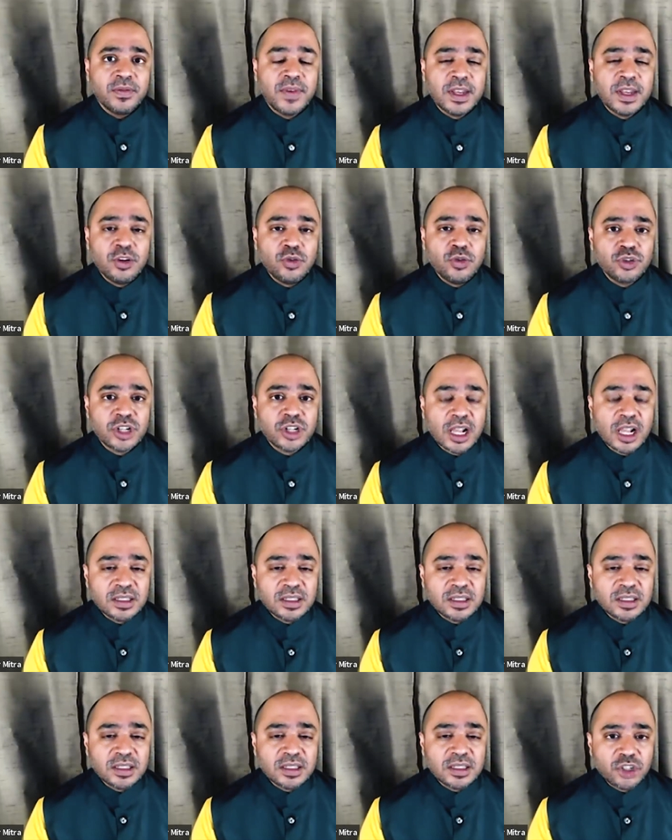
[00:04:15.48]
when you
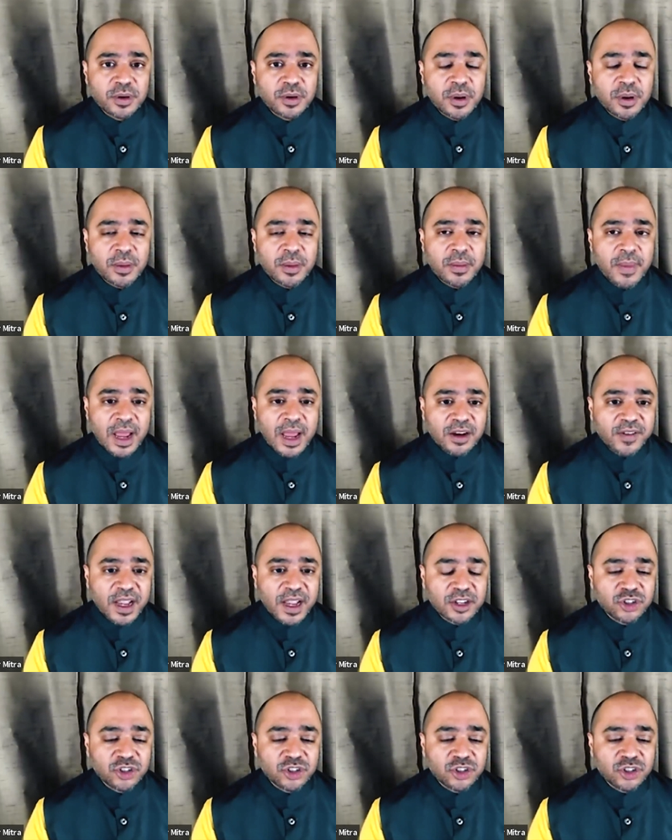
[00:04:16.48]
transition from a
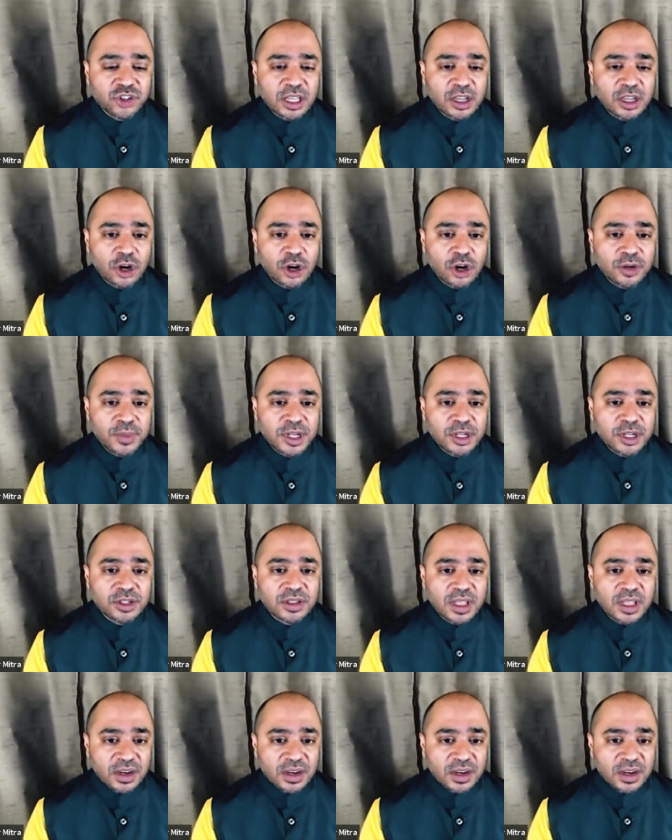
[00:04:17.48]
manufacturing economy into
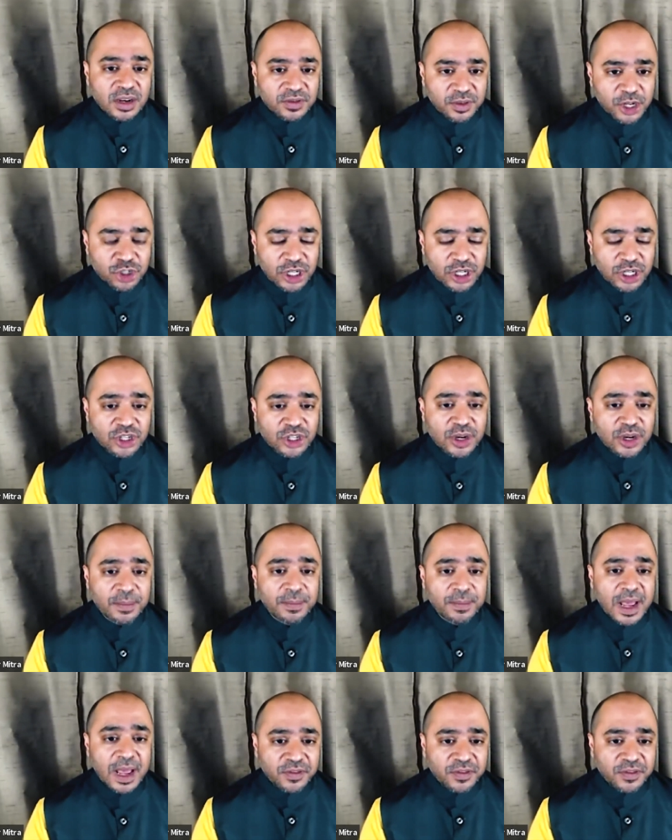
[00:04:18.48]
the information age, a
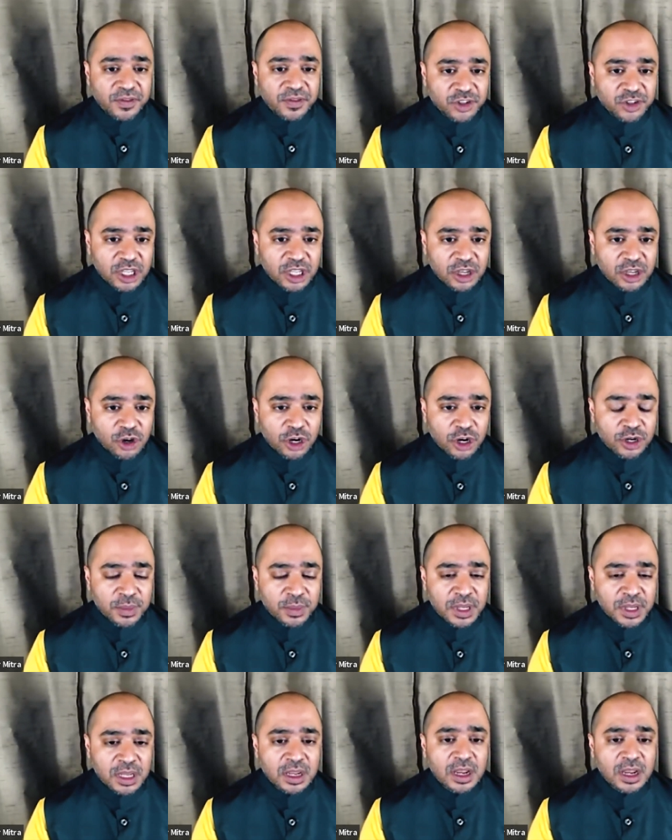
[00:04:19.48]
manufacturing
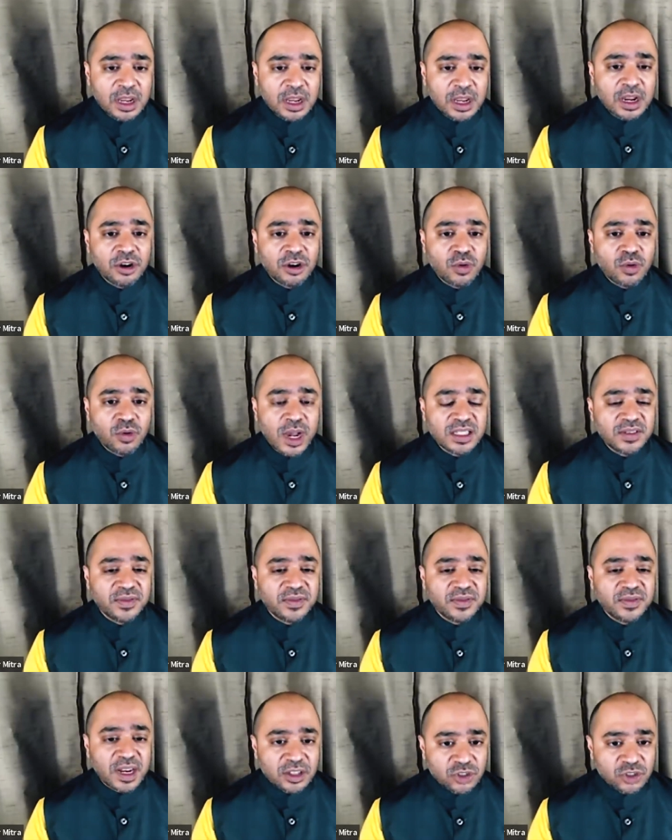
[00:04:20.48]
economy requires
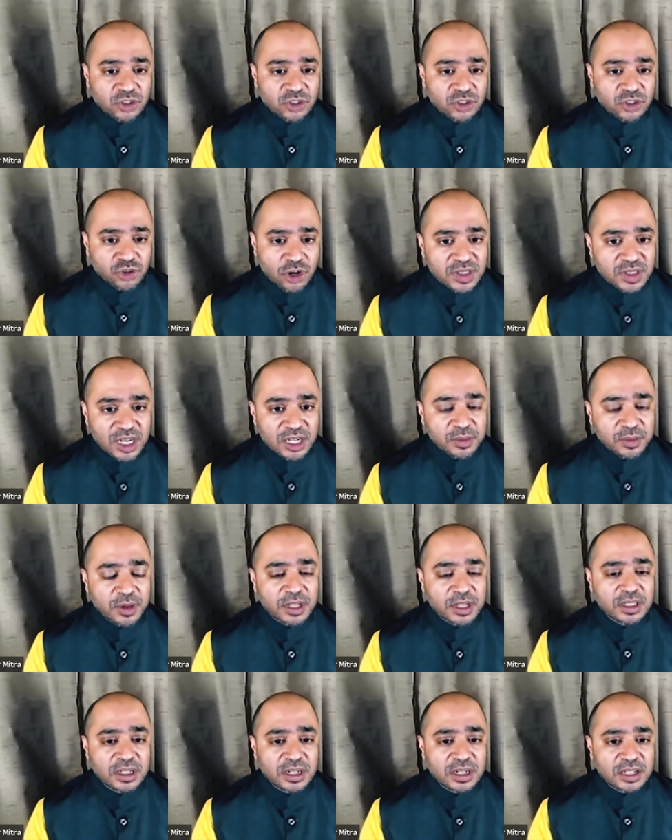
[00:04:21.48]
a very strong state
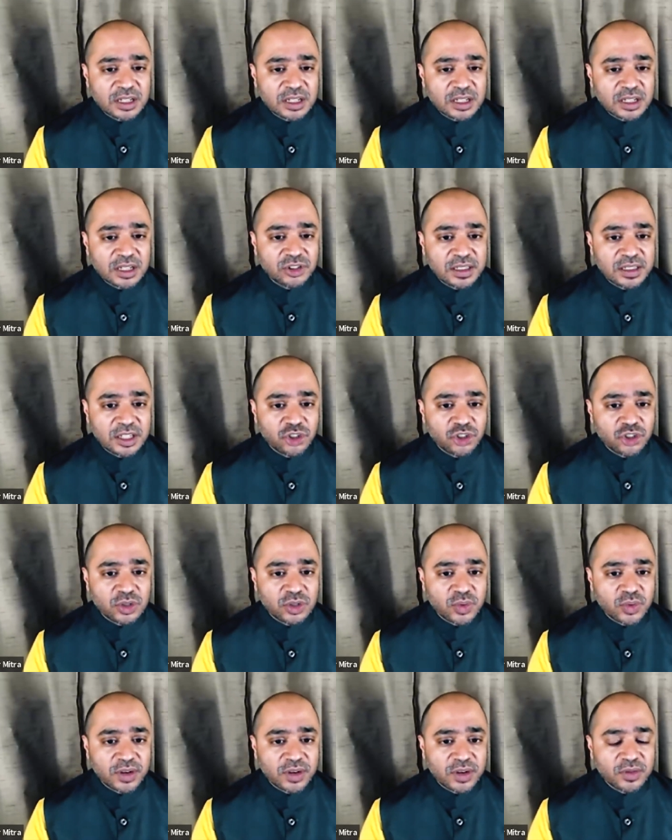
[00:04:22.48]
because
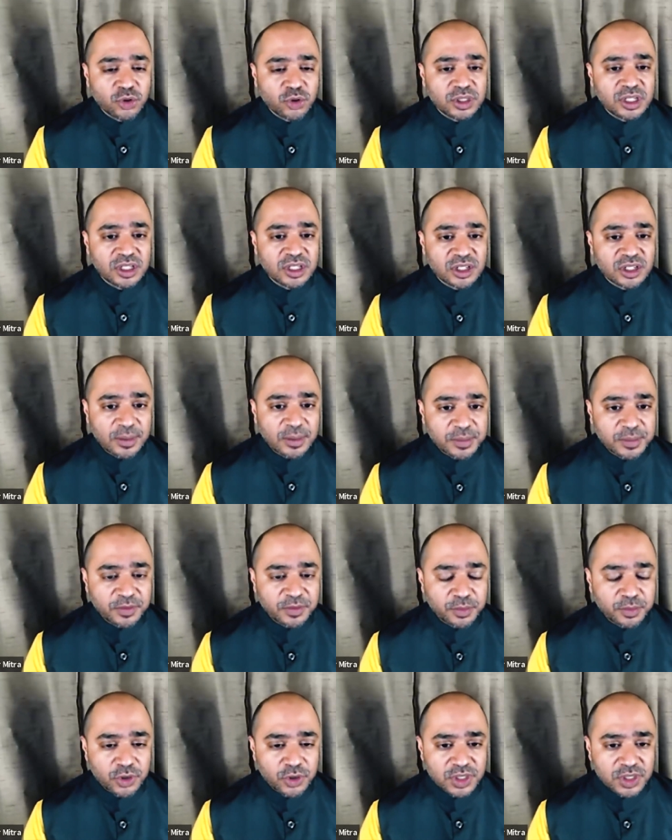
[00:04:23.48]
industrialization is one of the most
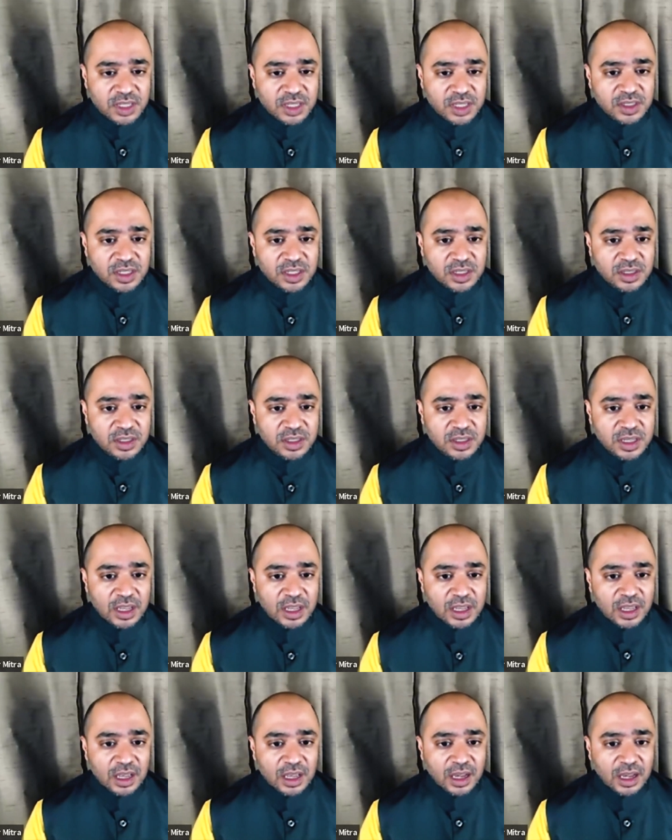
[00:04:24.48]
disruptive processes,
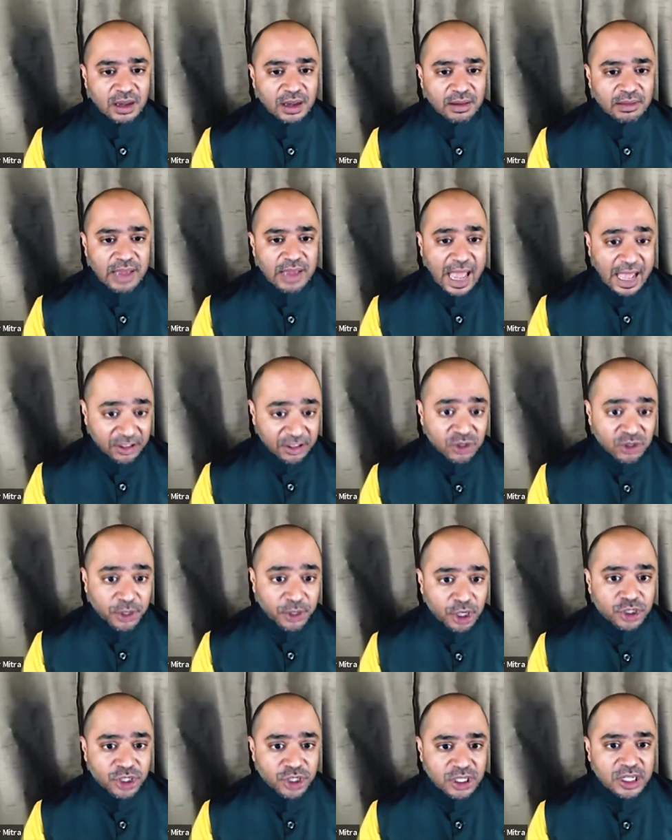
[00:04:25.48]
uh,
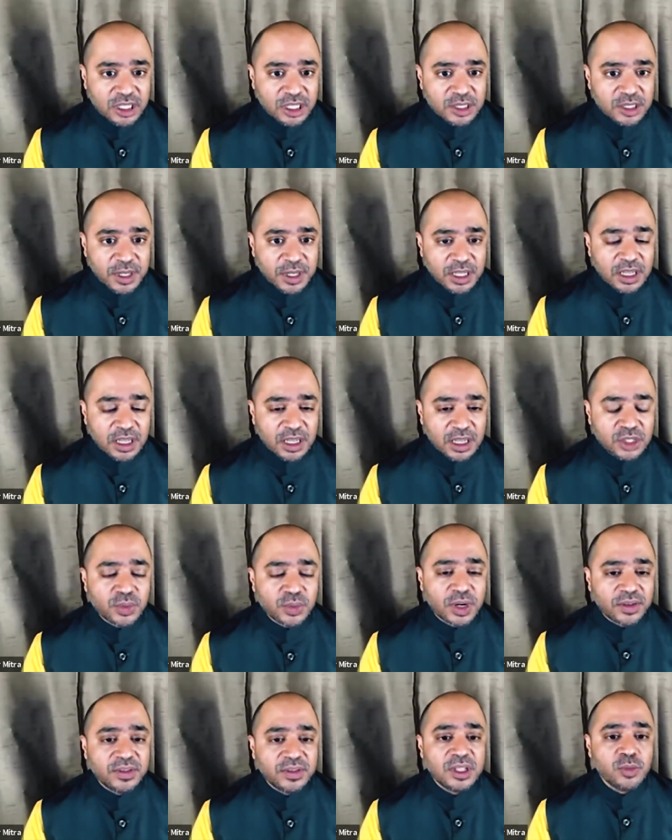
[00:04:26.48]
anthropologically speaking. It's
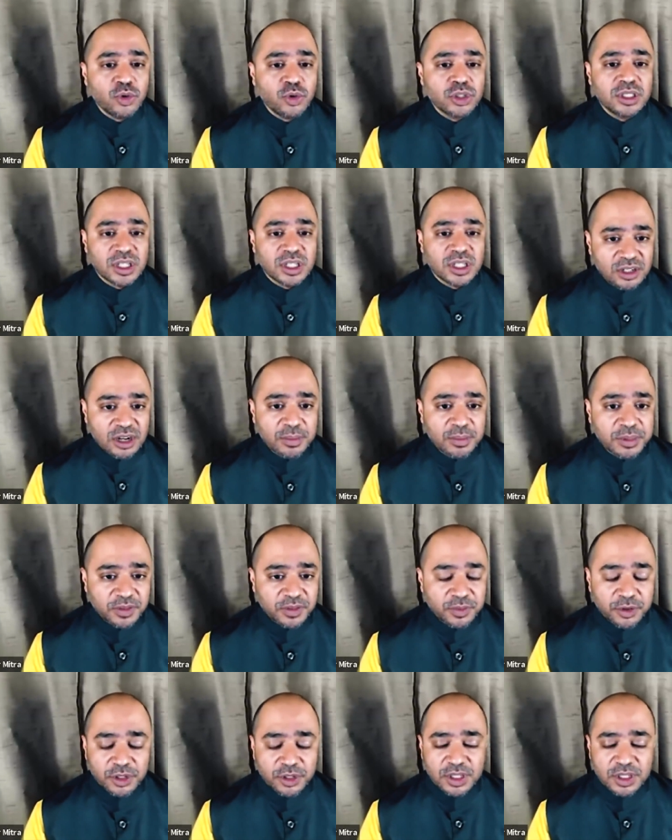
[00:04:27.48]
one of the most
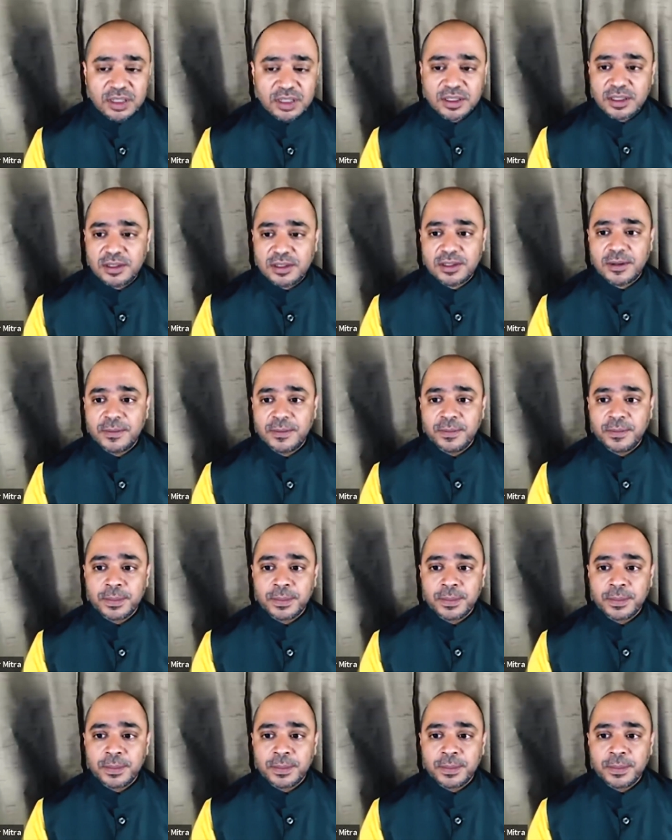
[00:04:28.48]
disruptive processes.